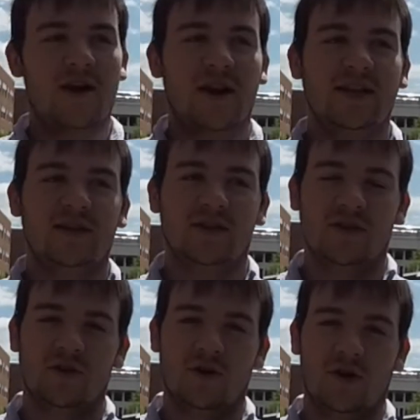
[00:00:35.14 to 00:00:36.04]
to
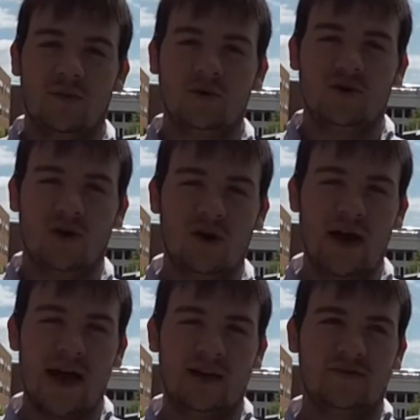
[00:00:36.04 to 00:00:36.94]
1900, almost all
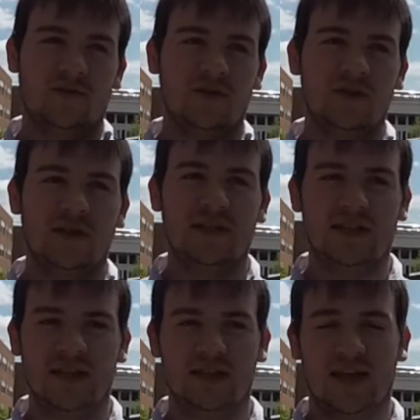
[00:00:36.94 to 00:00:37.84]
asphalt used in the United
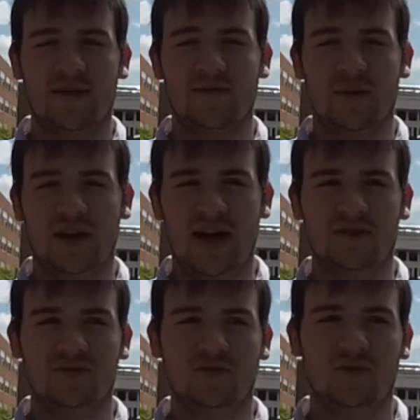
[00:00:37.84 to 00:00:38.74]
States came from a
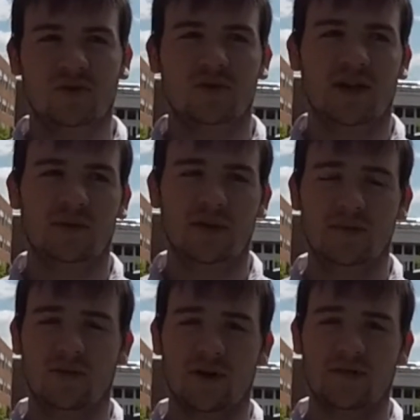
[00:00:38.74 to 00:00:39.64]
natural source and was
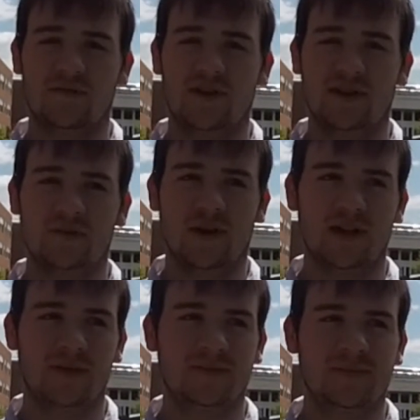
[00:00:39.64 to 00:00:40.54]
imported from
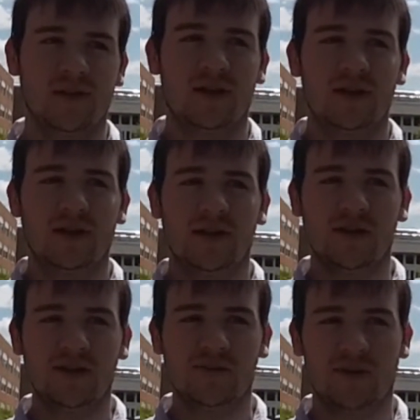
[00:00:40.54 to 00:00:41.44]
Venezuela. The
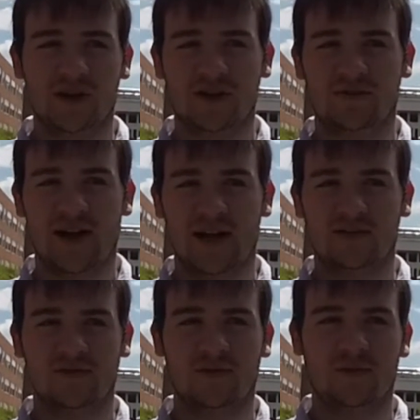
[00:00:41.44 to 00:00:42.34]
earliest production for
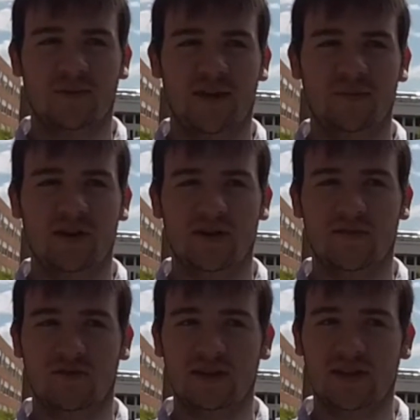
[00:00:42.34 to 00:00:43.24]
asphalt pavement
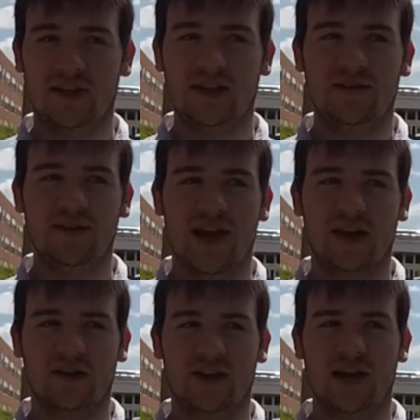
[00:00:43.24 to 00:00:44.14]
involved the heating of an
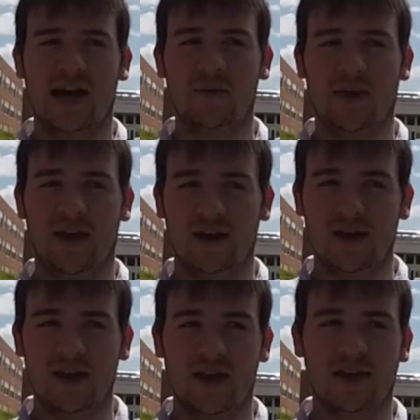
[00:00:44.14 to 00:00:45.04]
aggregate in an iron
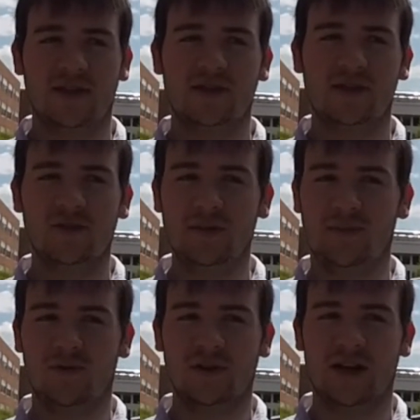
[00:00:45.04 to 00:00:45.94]
pan, and then slowly
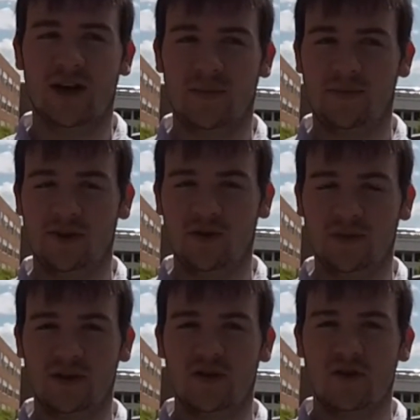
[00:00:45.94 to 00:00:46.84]
pouring the hot
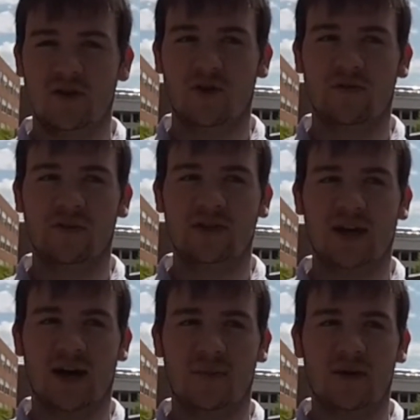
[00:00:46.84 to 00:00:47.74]
bitumen over the
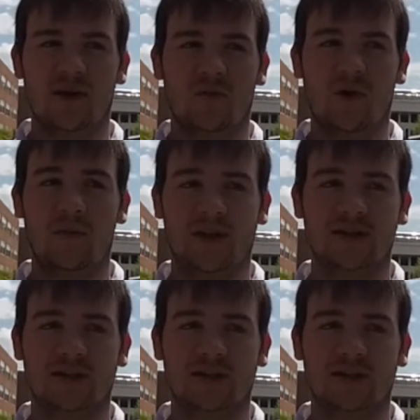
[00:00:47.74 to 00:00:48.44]
top while mixing.